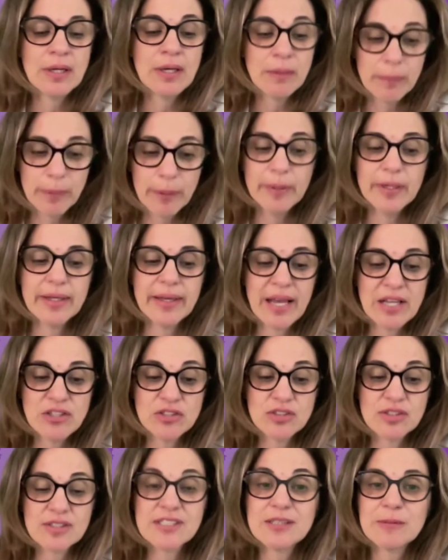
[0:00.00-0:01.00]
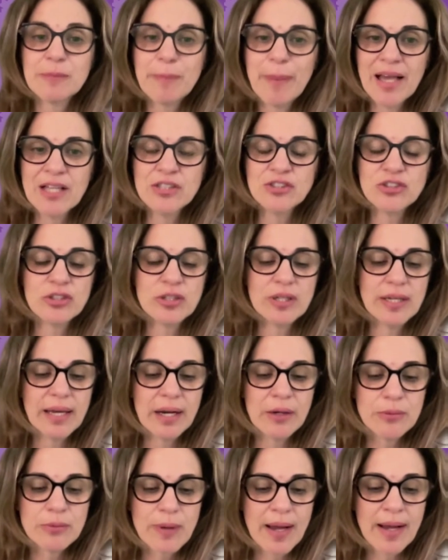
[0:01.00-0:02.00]
especially
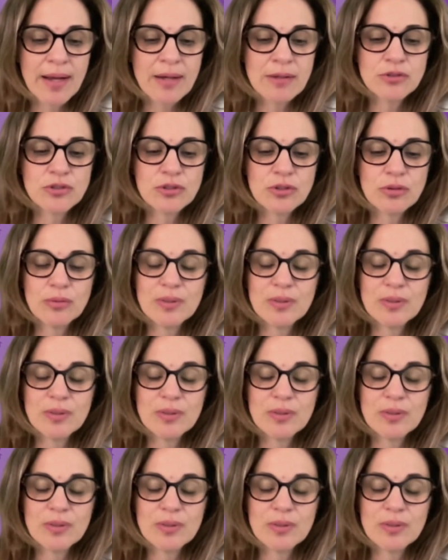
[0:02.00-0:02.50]
around